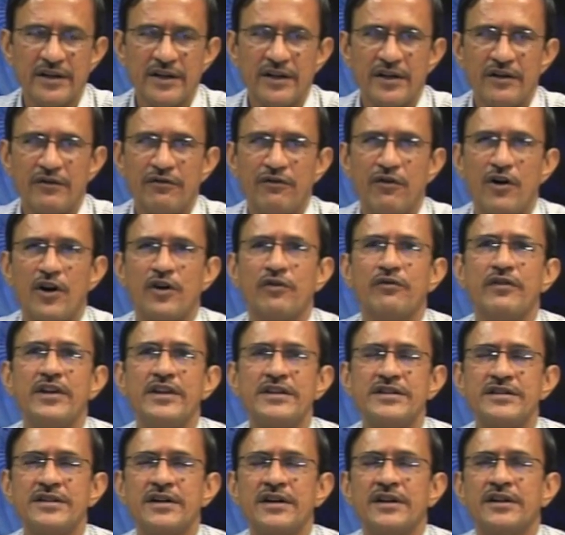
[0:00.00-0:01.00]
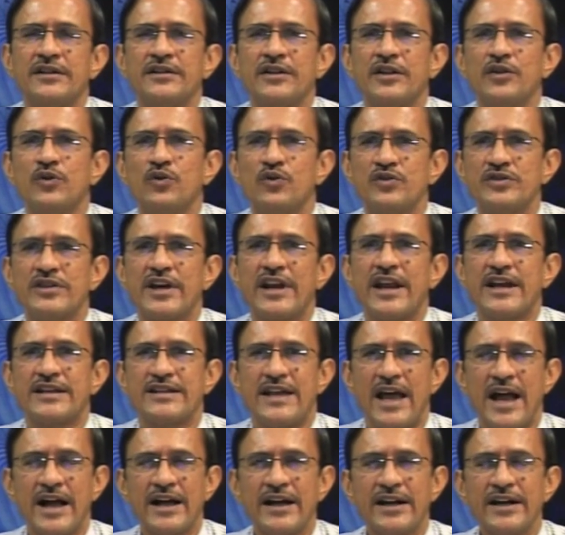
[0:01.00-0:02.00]
for which the user has
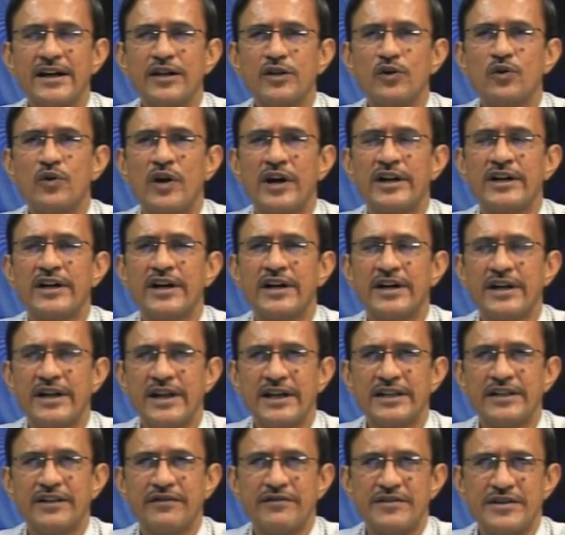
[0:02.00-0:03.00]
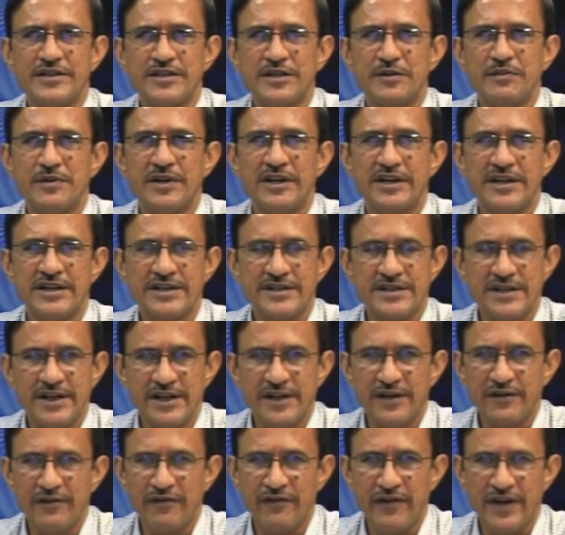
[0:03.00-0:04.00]
agreed to undertake the feasibility
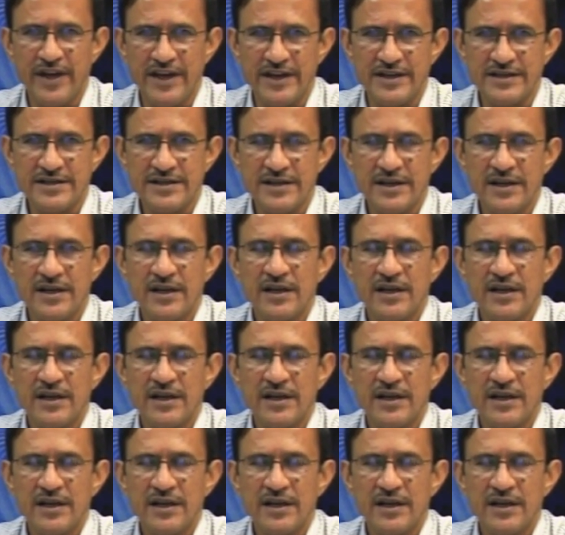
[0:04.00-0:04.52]
study phase.